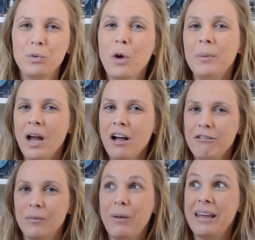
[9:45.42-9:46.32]

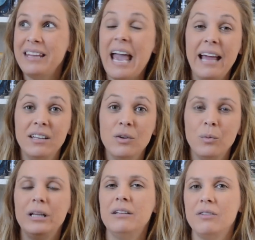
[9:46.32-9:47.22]
Romanov, by the end,
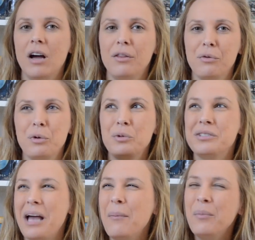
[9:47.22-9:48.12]
will have gone through
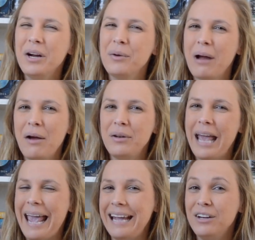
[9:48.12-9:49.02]
somewhere around
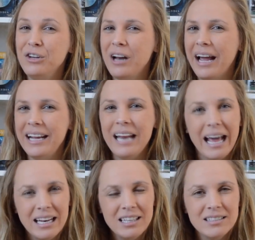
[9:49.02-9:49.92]
8 or 9
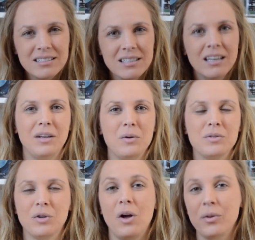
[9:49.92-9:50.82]
edits.
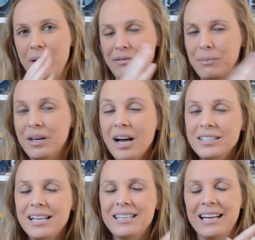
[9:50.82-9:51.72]
Those are all the way from the
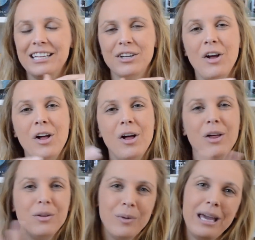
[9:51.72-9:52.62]
content edit
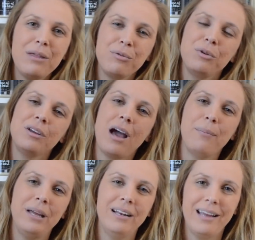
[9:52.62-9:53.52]
all the way through the
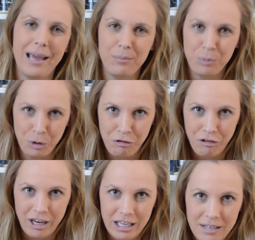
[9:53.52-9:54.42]
copy edit and
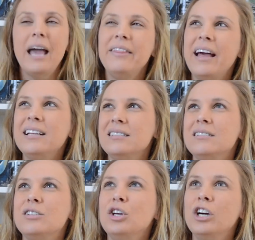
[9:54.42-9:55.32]
proofread. And that
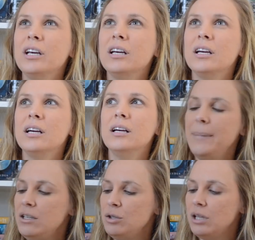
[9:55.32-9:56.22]
took
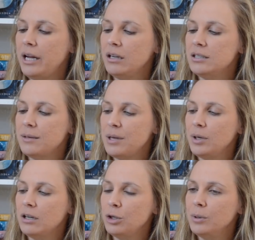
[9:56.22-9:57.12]
May, June, July, August, September,
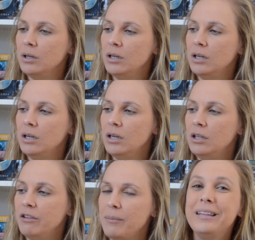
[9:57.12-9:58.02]
October, November.